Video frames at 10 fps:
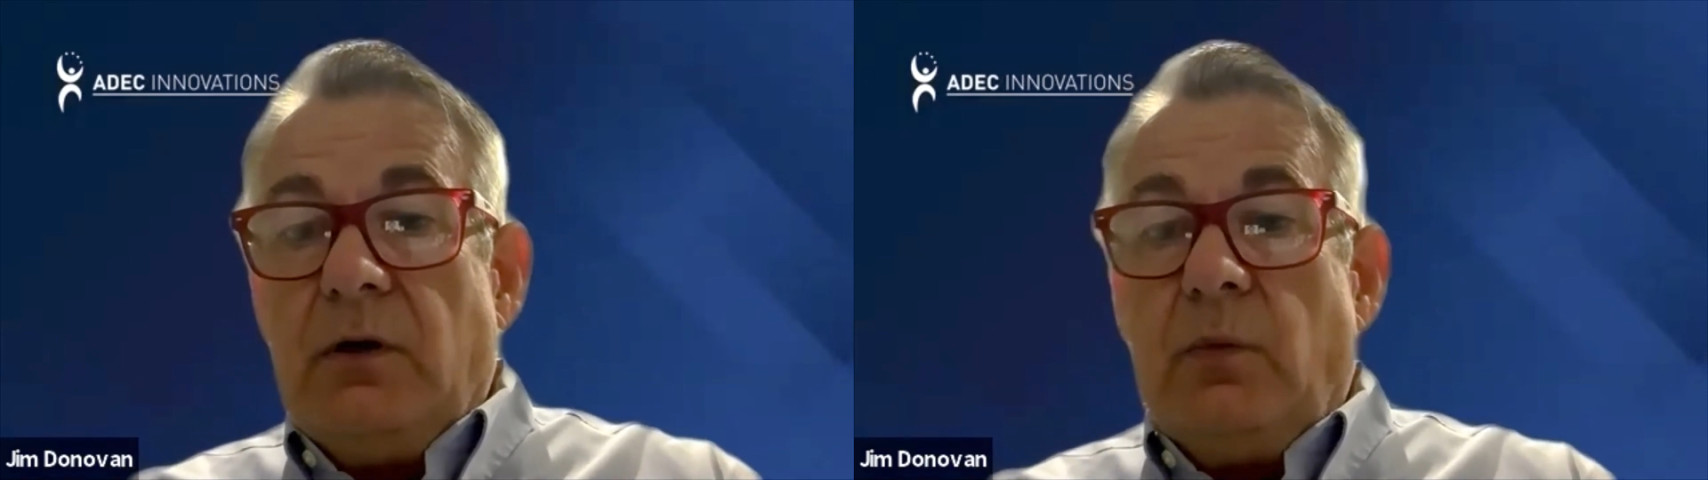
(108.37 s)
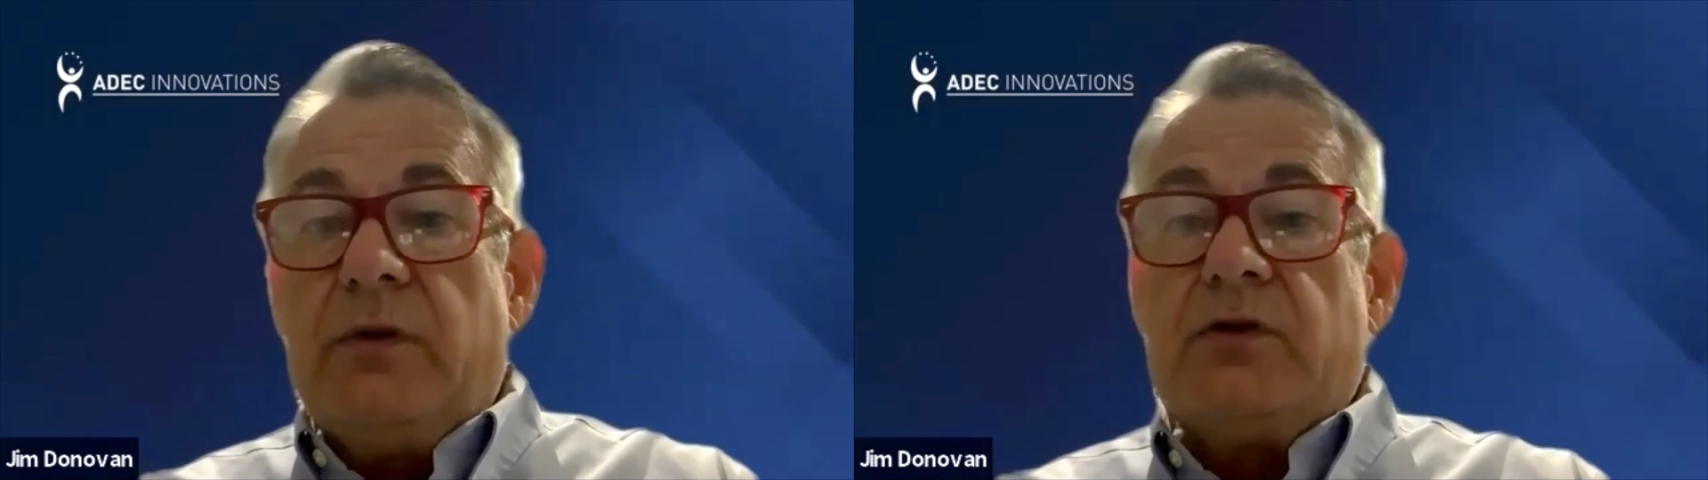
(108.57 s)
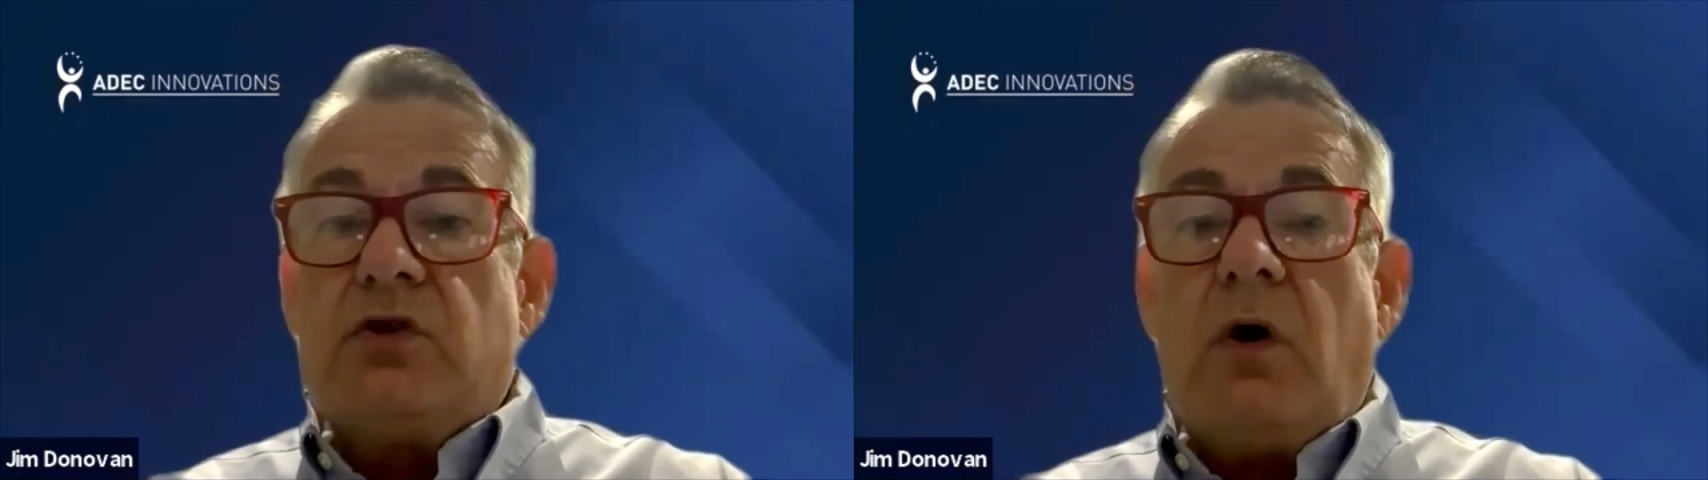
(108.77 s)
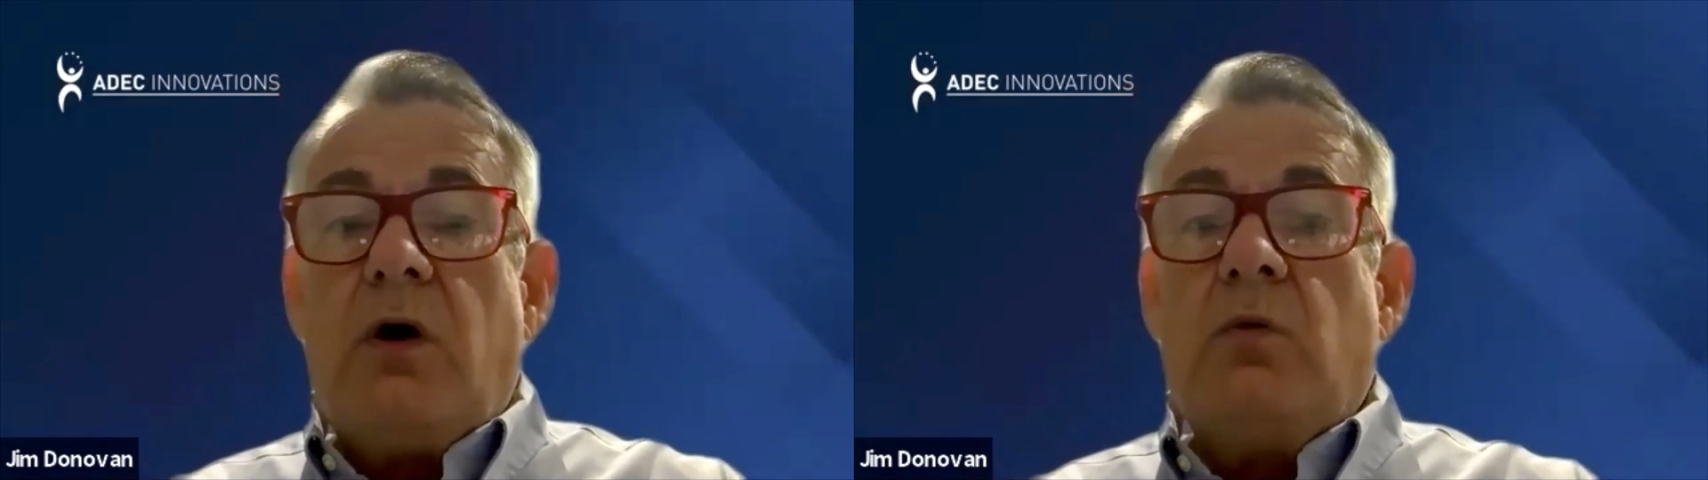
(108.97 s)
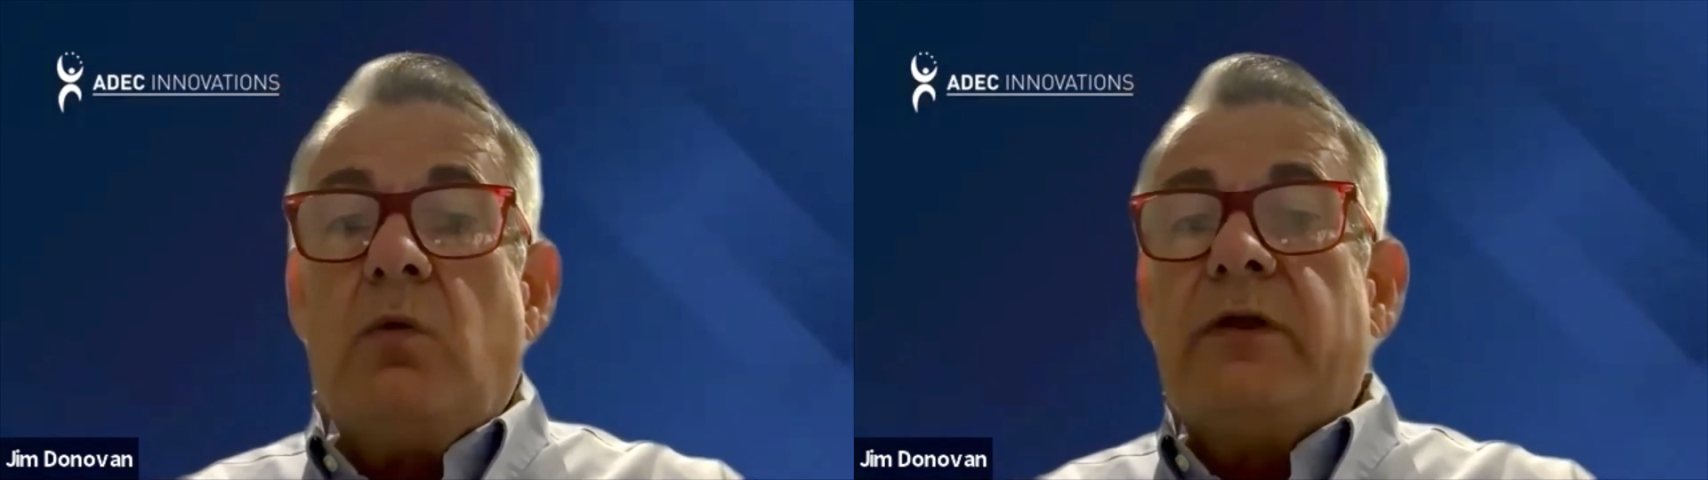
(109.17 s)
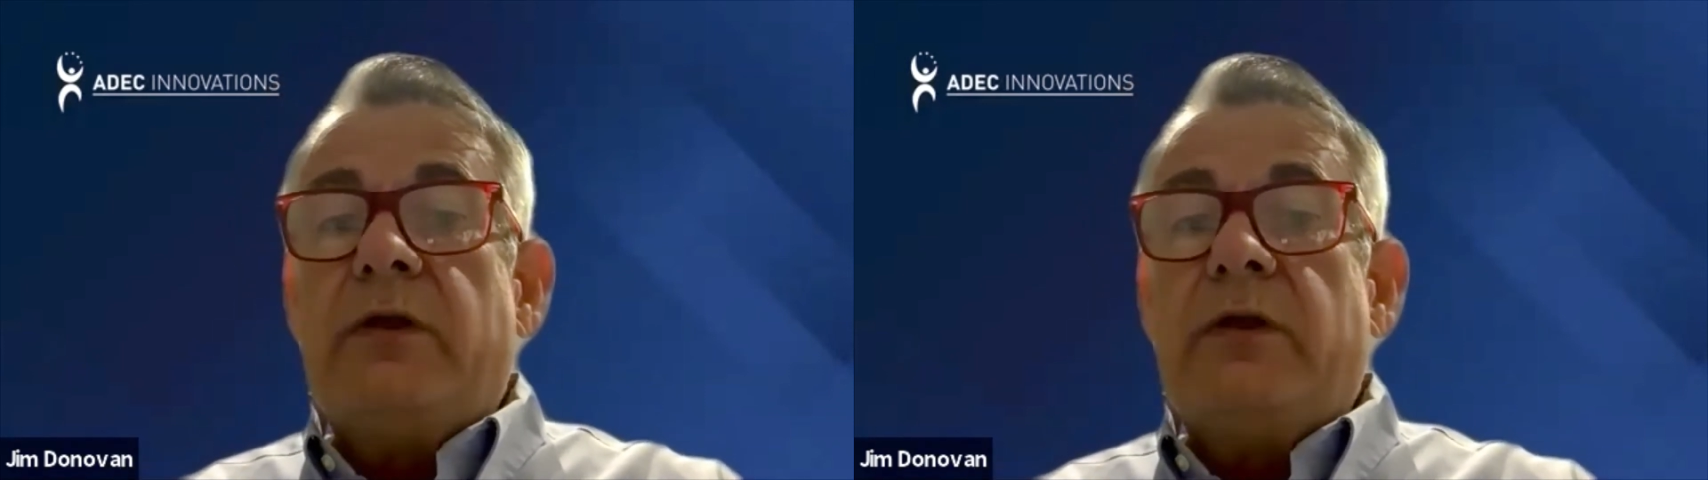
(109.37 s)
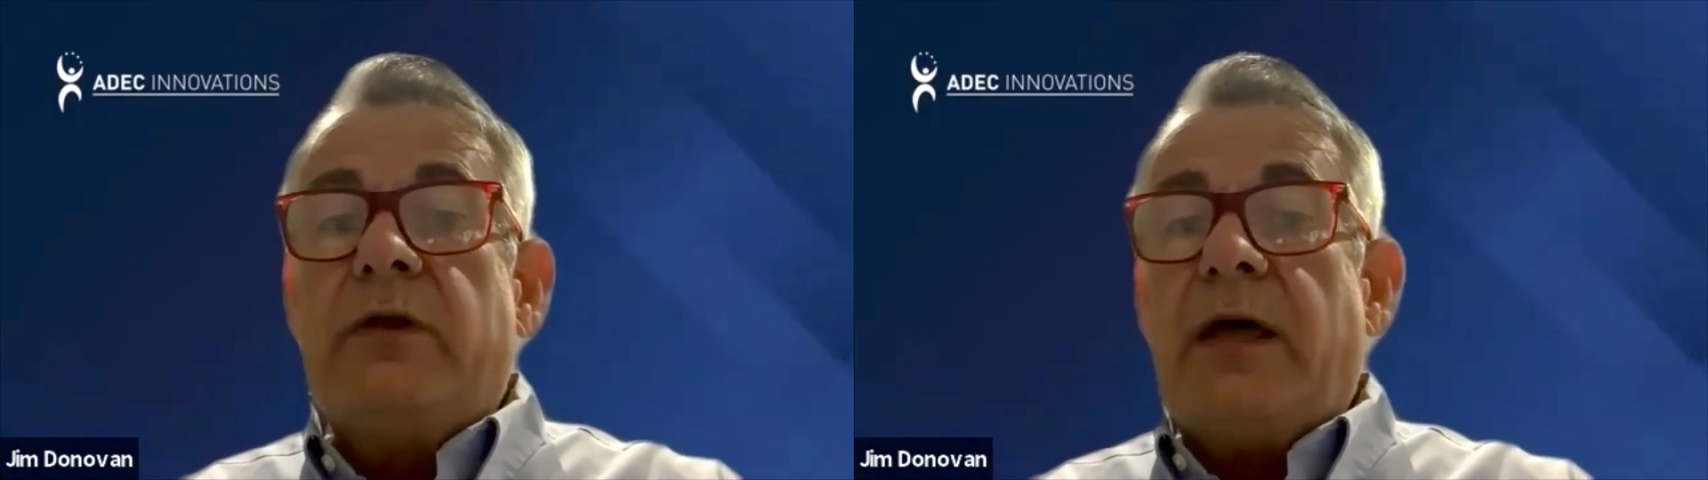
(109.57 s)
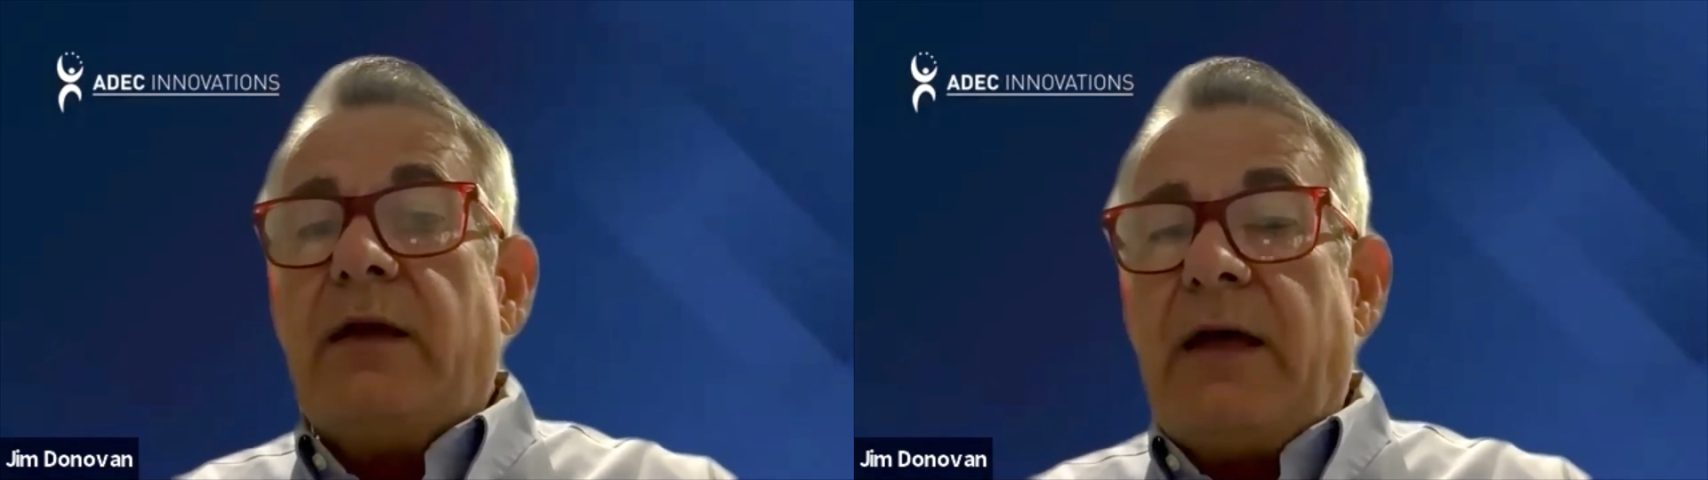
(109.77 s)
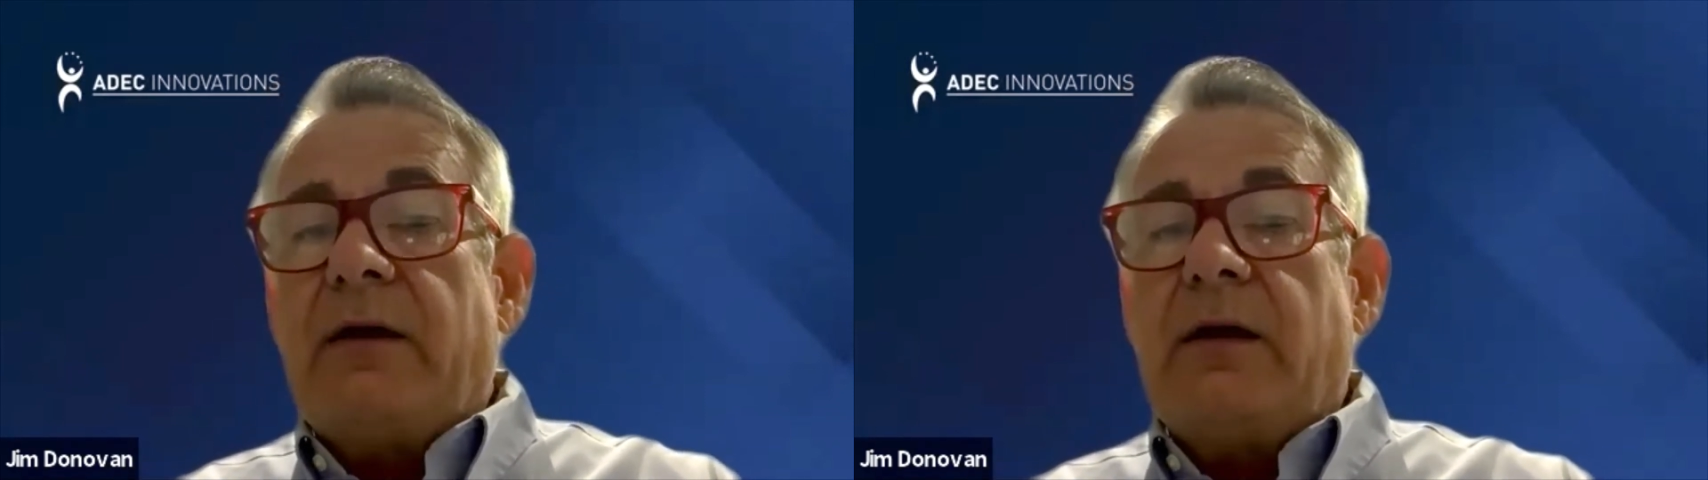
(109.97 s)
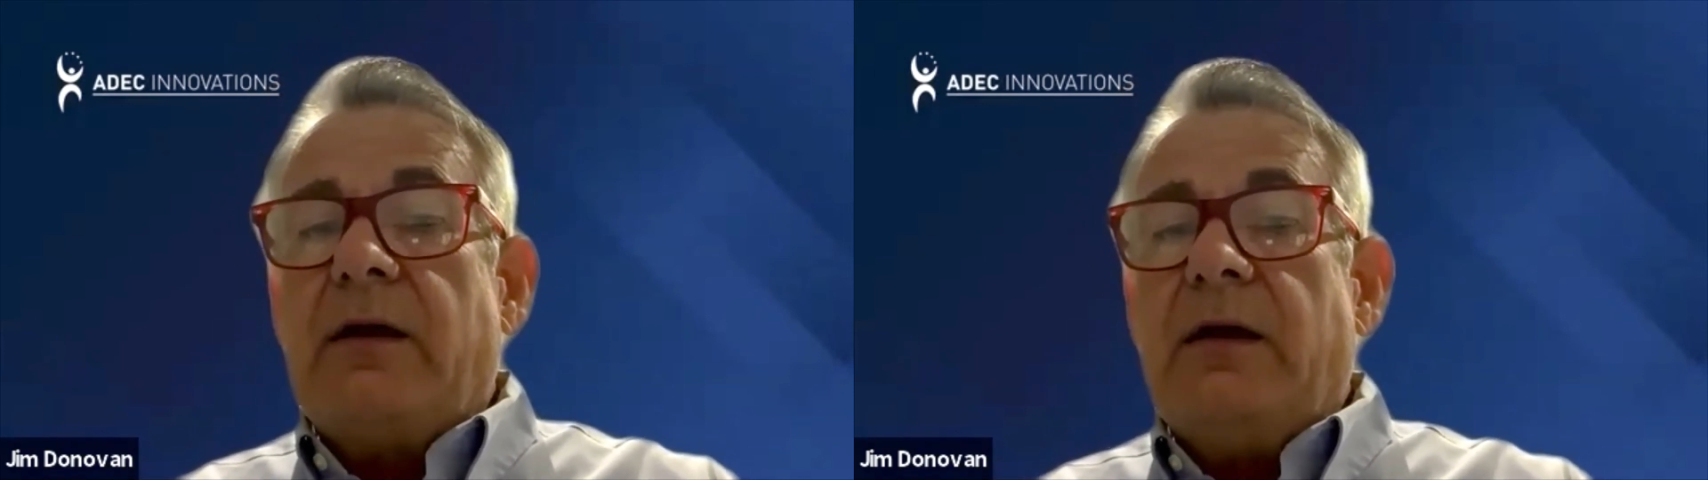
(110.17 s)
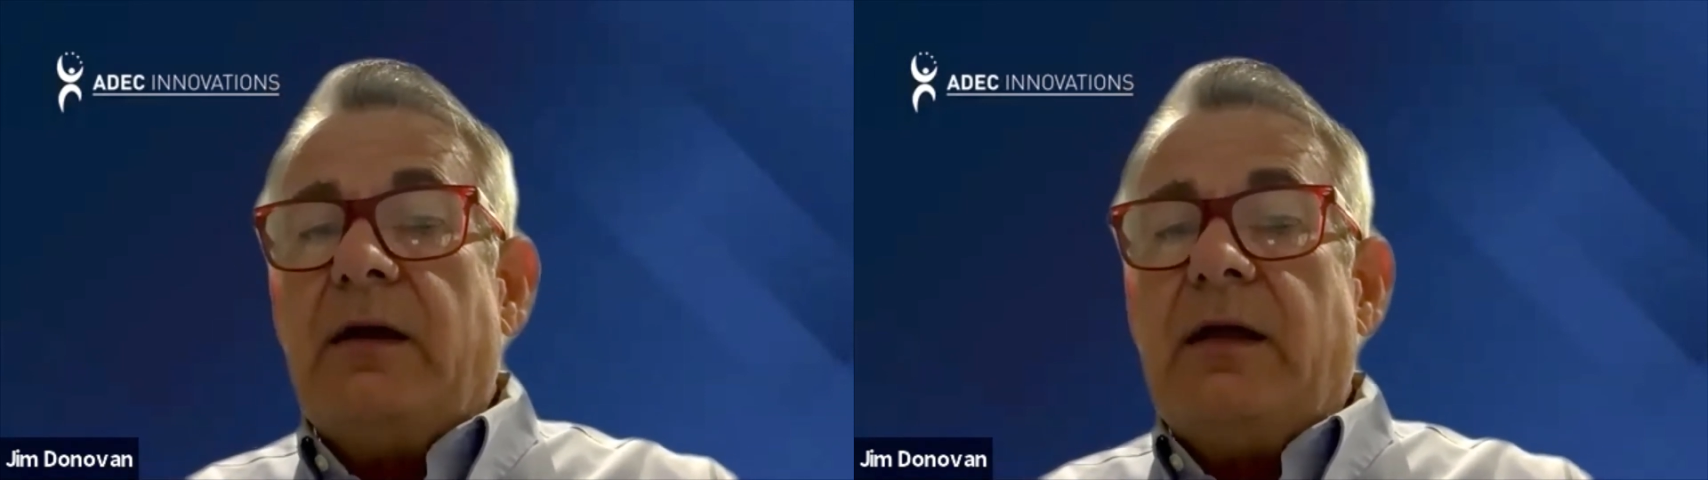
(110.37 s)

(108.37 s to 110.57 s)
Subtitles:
with a strong work ethic